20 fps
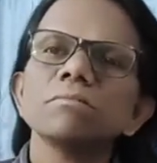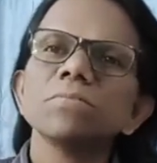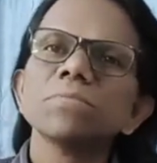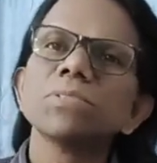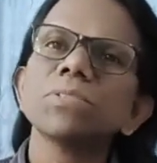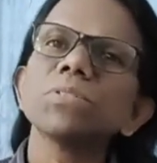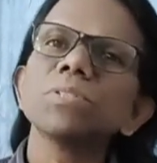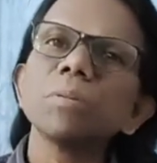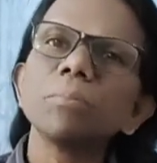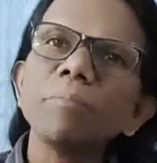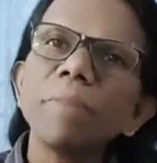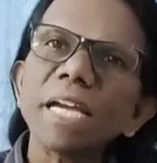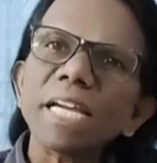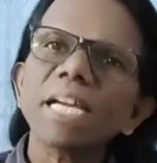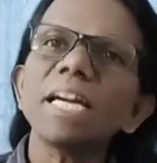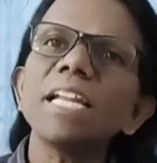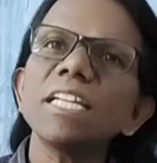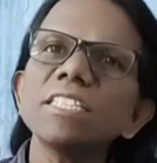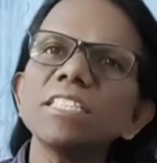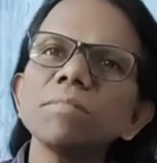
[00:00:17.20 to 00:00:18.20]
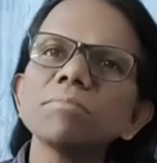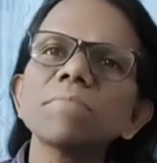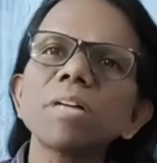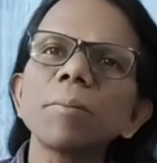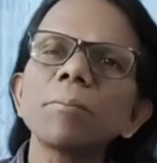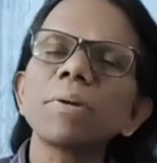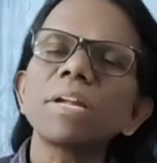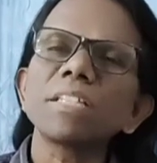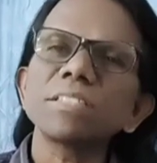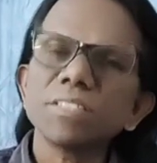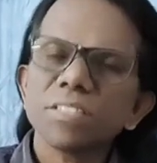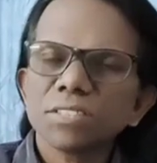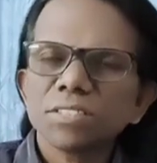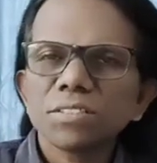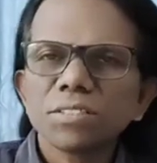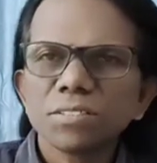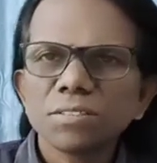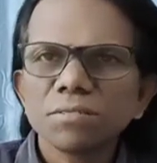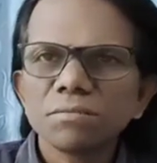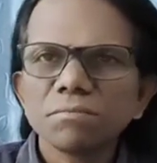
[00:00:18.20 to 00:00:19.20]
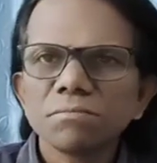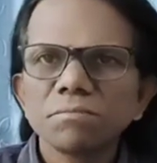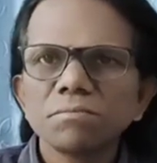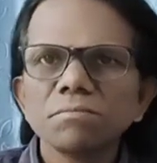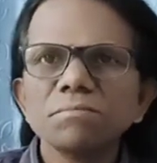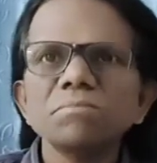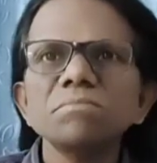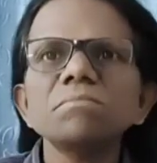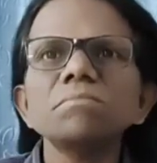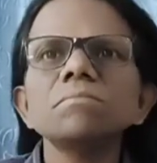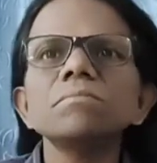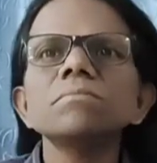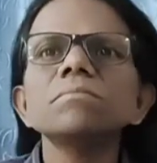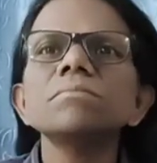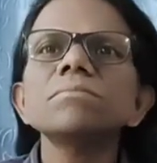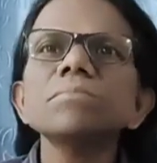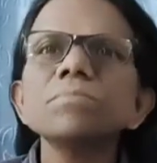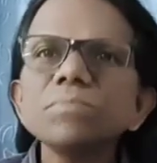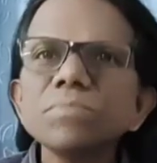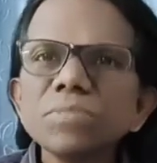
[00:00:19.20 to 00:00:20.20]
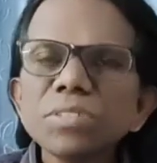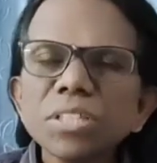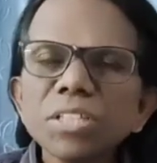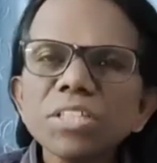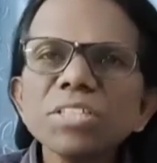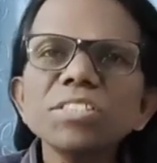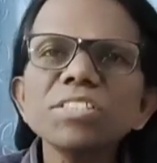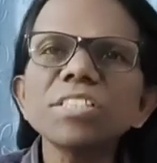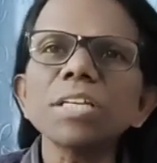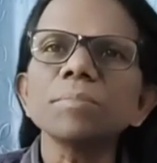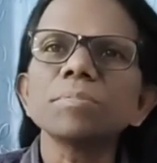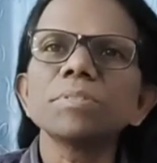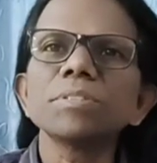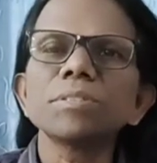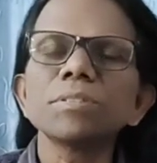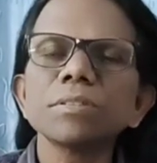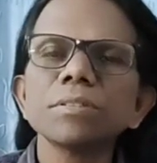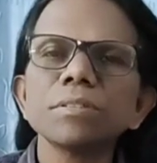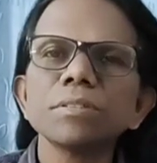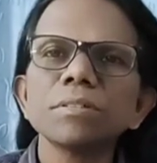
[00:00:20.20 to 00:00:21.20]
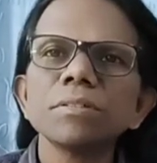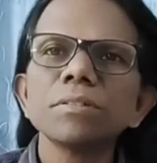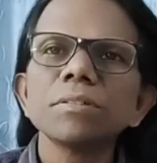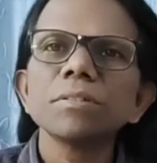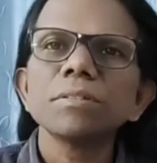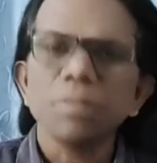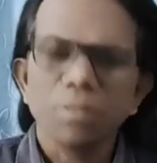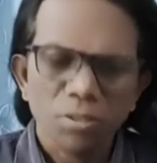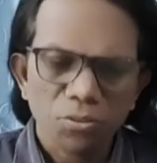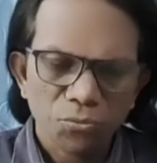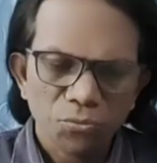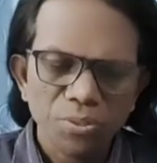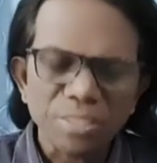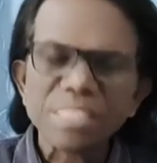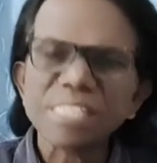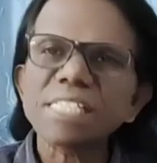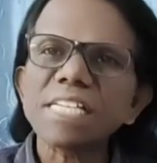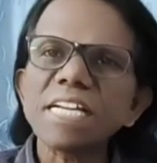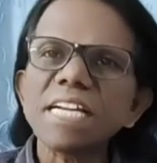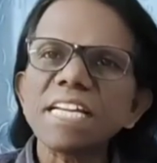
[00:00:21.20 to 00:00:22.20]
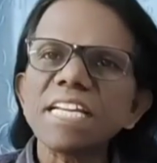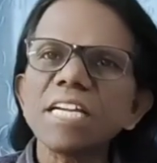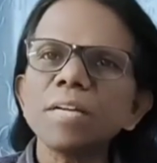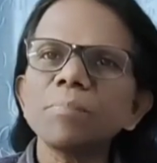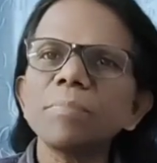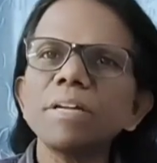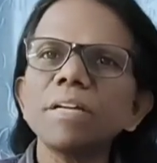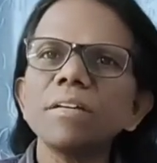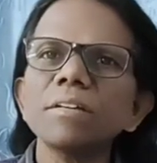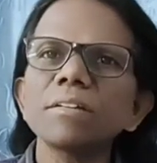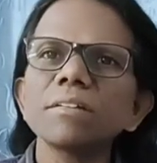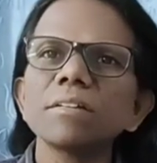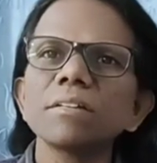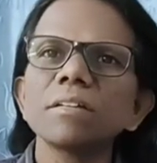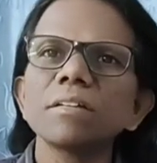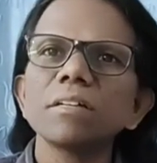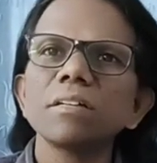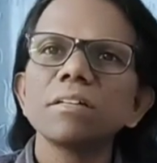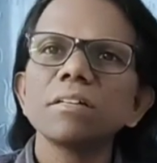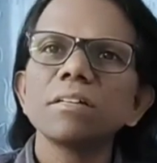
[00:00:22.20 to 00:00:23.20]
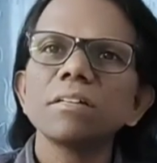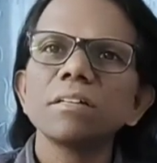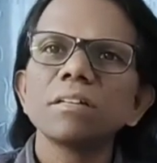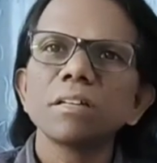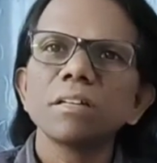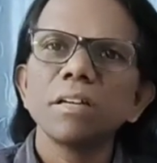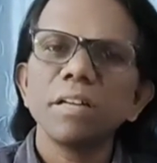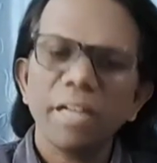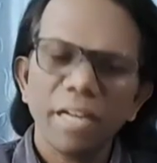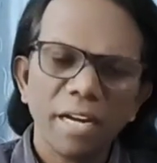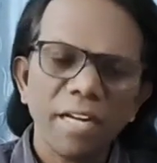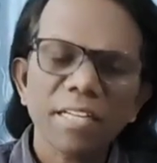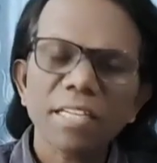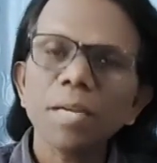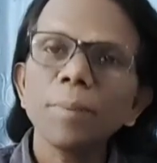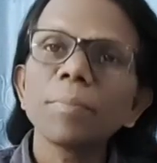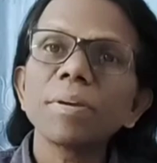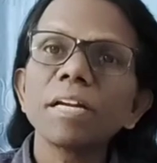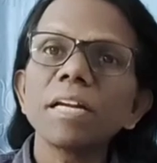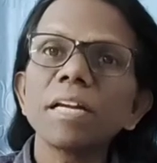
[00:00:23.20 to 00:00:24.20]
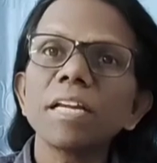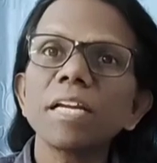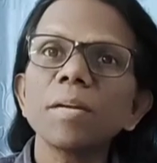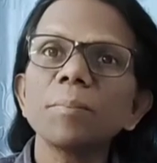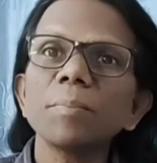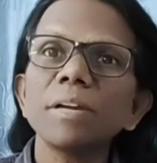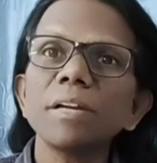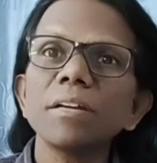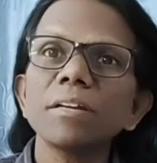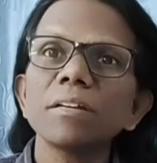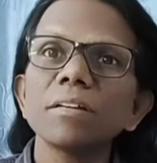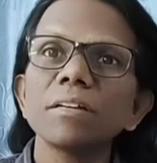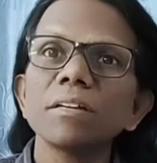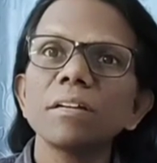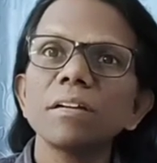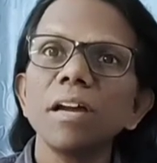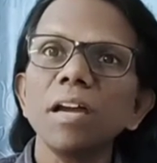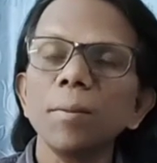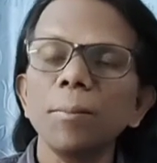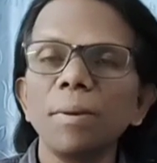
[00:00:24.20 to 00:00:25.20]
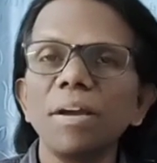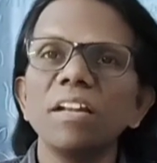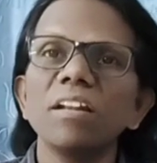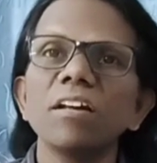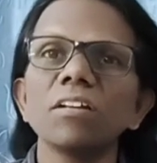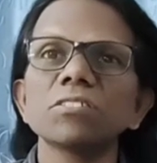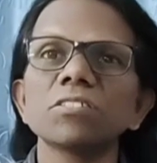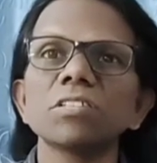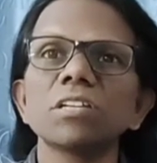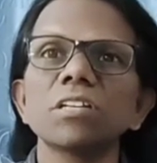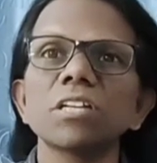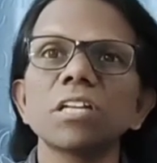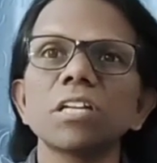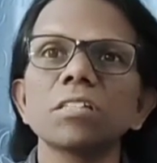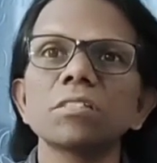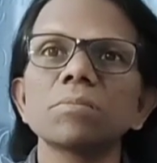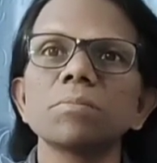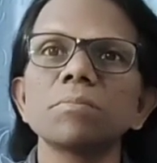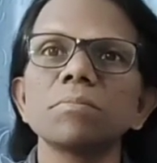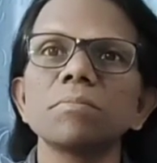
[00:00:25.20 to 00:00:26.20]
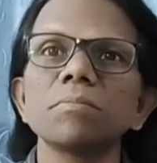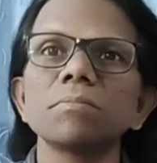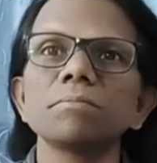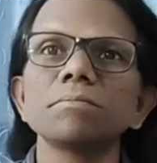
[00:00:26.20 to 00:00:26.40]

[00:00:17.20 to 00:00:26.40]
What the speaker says: So the mechanism comprises three steps: physical treatment and chemical treatment and biological treatment.